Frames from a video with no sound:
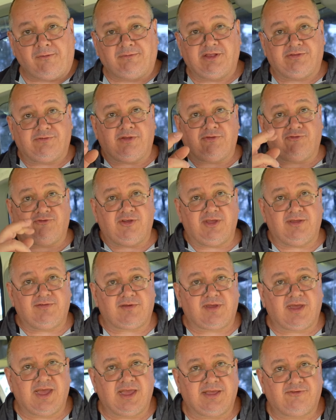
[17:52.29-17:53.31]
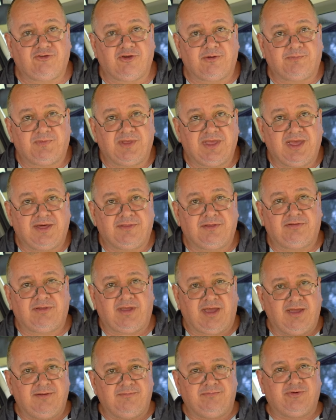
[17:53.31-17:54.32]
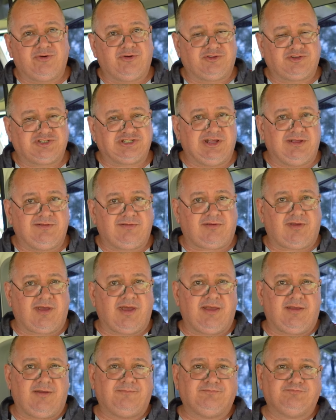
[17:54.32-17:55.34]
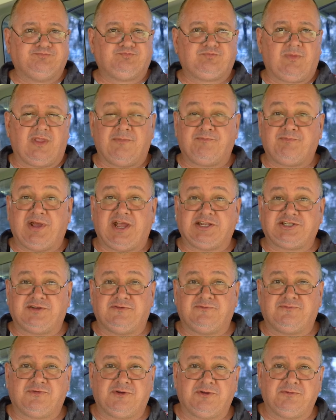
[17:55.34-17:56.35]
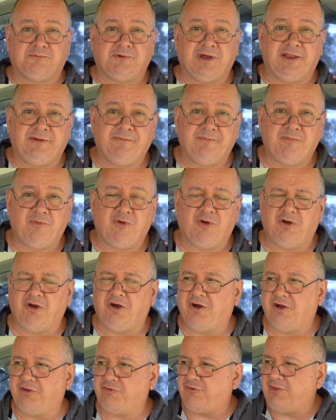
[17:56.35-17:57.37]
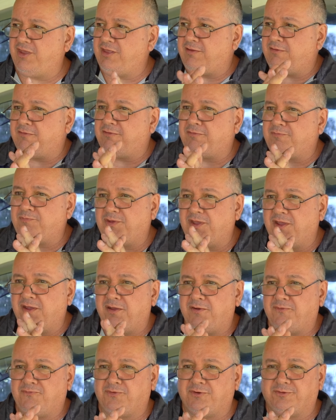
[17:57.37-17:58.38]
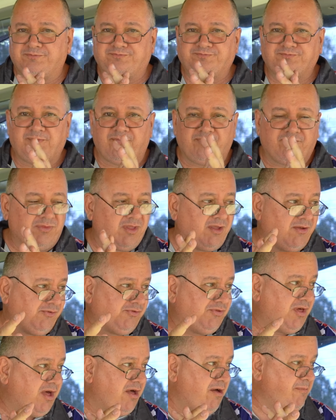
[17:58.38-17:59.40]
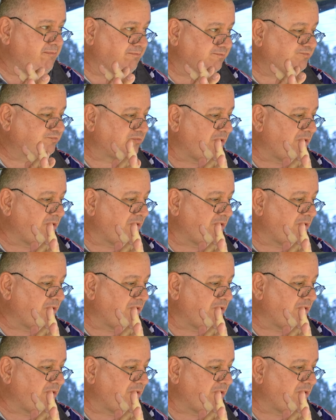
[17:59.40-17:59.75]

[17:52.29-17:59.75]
Went to a cheesecake shop the other day and bought a cheesecake. A passion fruit one. Oh, geez, it was beautiful. So,